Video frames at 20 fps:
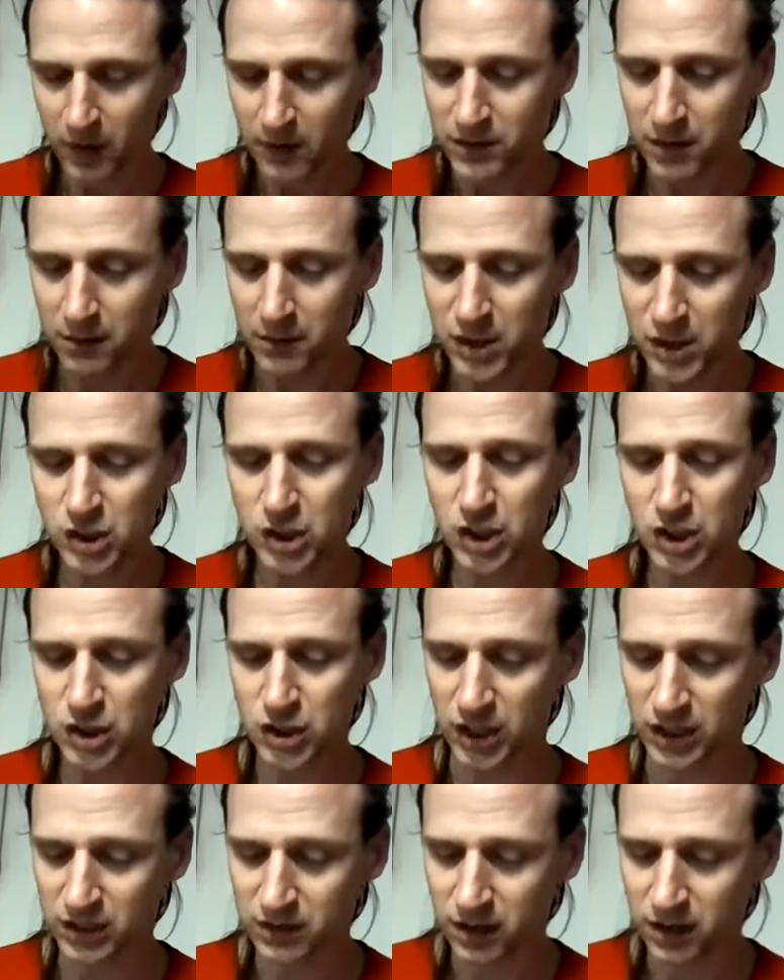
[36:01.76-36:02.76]
The
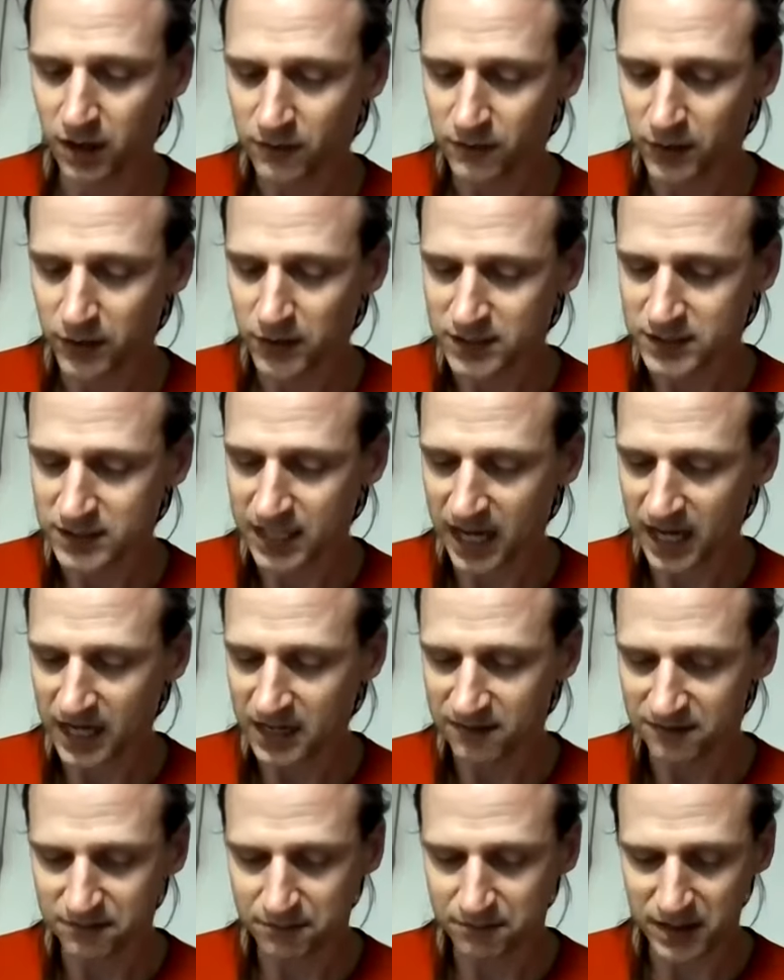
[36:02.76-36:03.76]
magician, for the
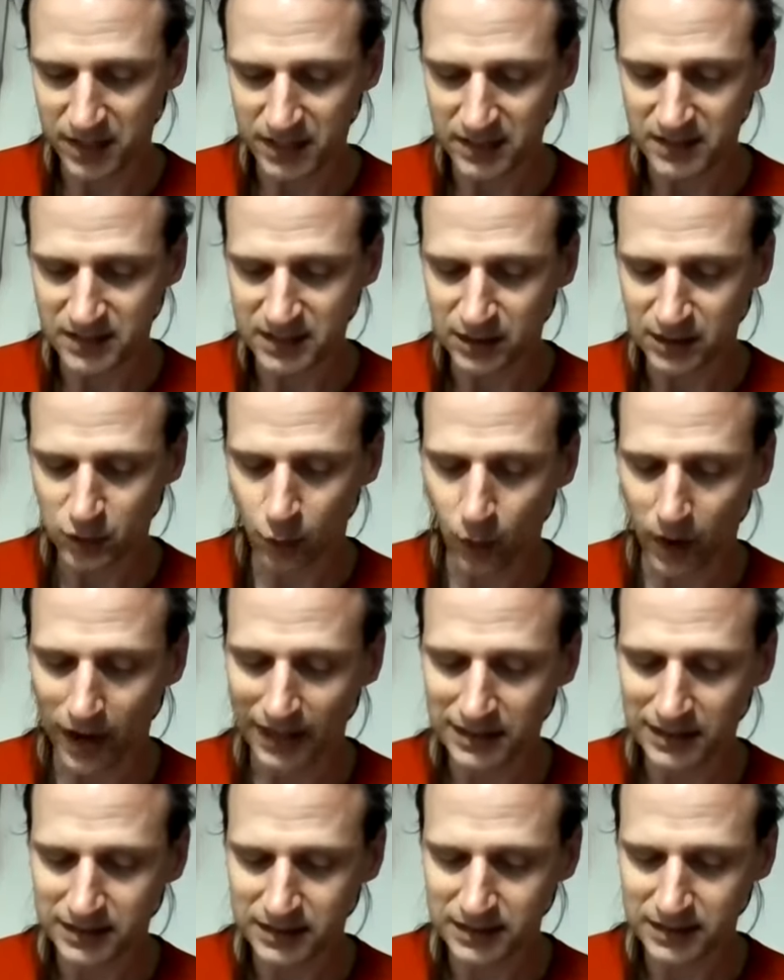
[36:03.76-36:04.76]
sake of peace and
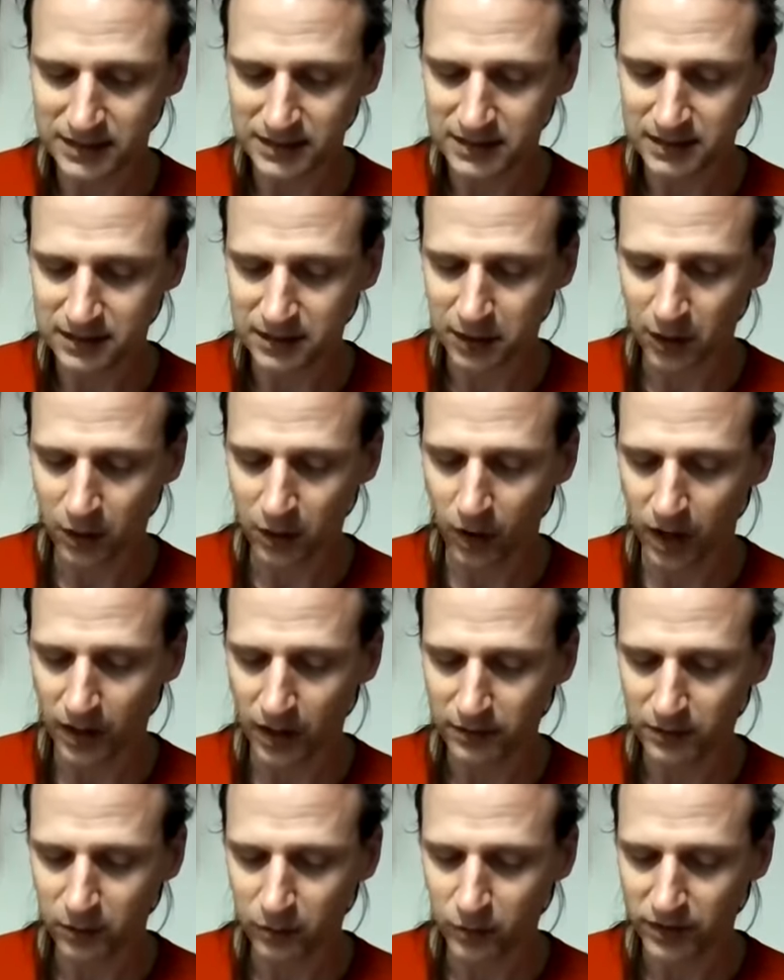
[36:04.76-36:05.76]
quietness to go
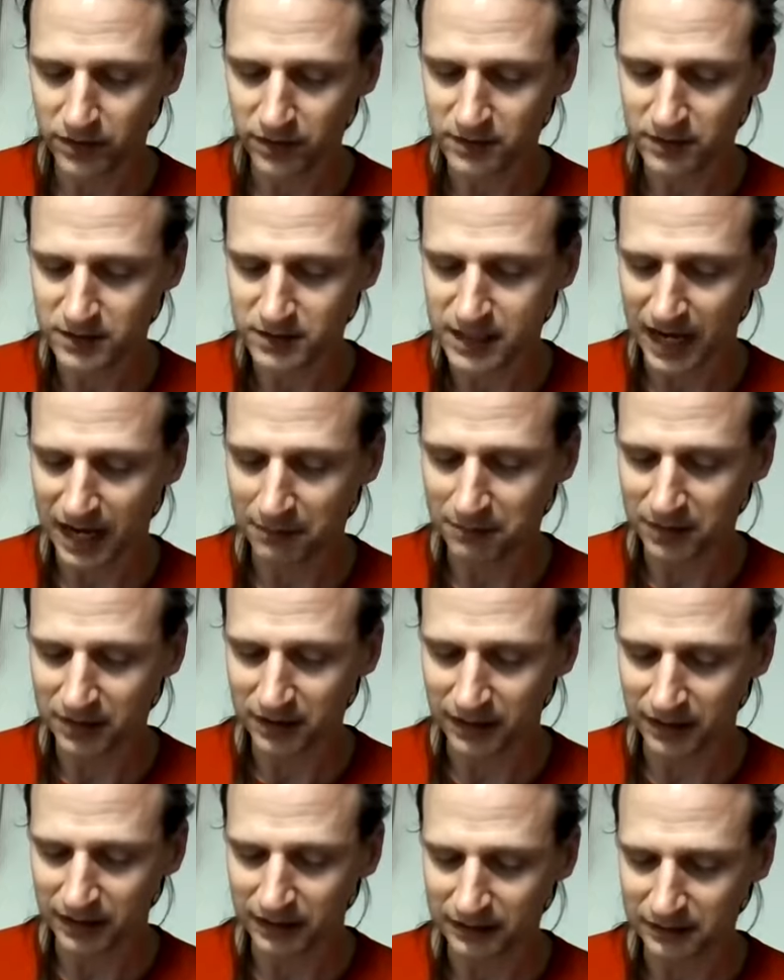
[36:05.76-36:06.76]
on with his nap
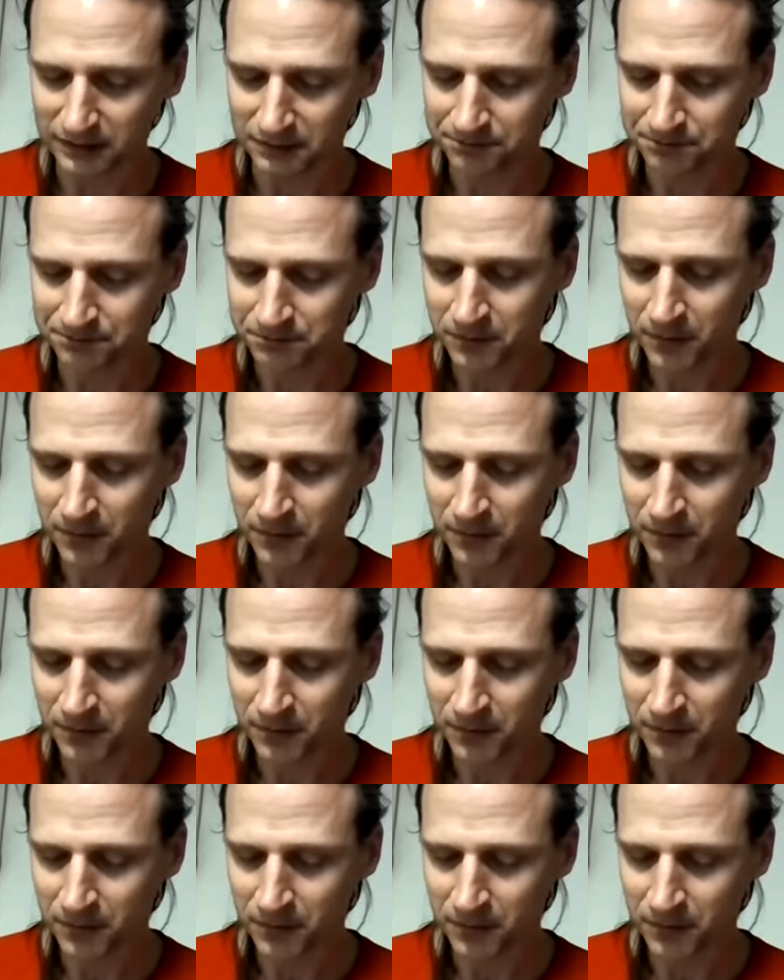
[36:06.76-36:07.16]
in,